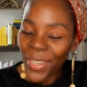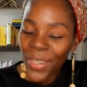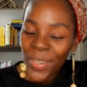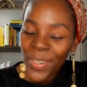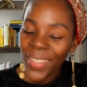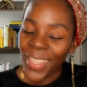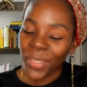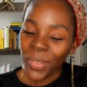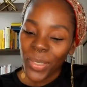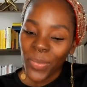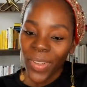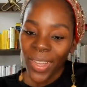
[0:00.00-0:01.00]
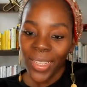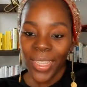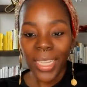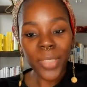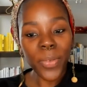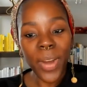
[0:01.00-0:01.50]
Yeah, this was fun.
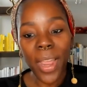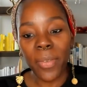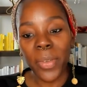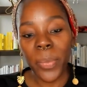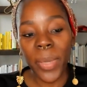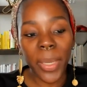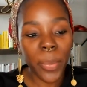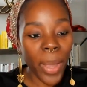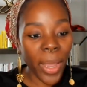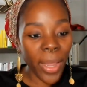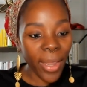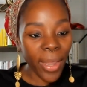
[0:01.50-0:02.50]
Thanks for having me. Bye,